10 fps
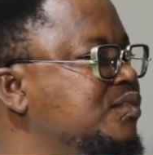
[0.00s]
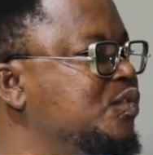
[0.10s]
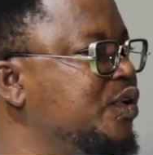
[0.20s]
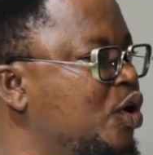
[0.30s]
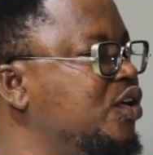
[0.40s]

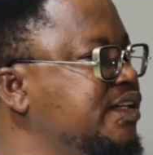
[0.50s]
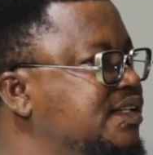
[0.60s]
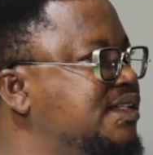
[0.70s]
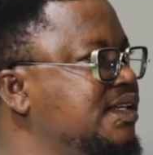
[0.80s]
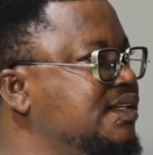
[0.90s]
with all
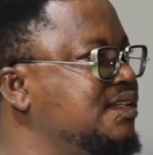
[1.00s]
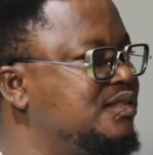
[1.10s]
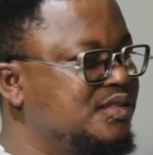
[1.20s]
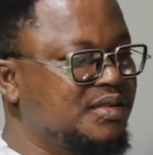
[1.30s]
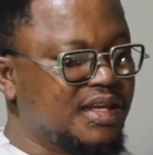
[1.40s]
these
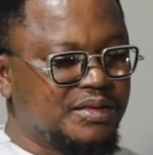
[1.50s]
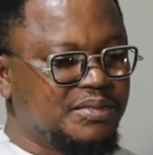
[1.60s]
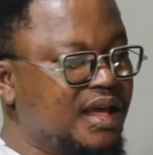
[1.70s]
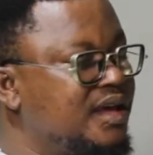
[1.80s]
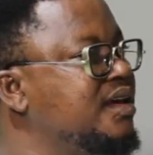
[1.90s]
things, sometimes
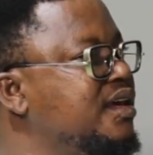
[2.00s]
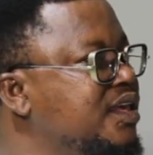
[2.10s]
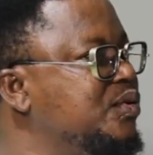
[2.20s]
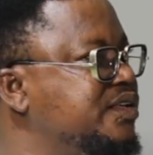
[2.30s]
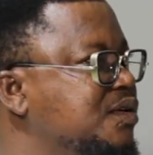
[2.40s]
like
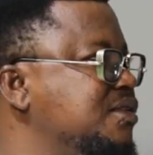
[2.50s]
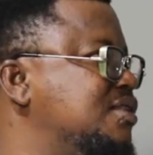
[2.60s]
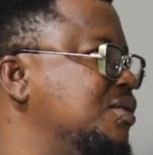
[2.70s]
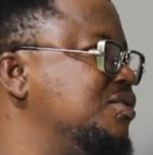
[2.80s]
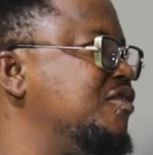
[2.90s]
huge
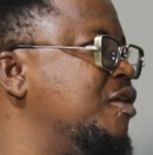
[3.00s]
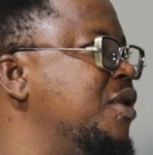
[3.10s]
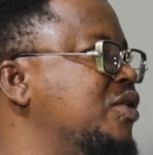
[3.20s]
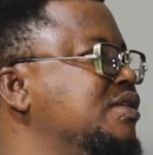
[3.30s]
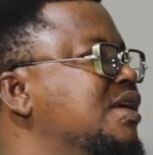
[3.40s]
sums of
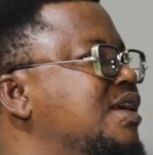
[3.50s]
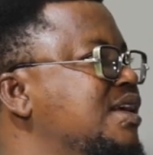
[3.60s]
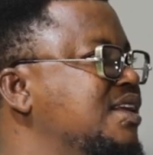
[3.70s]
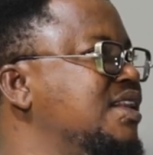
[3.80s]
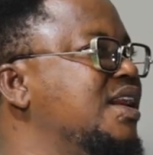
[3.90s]
amount
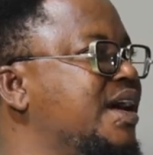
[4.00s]
in that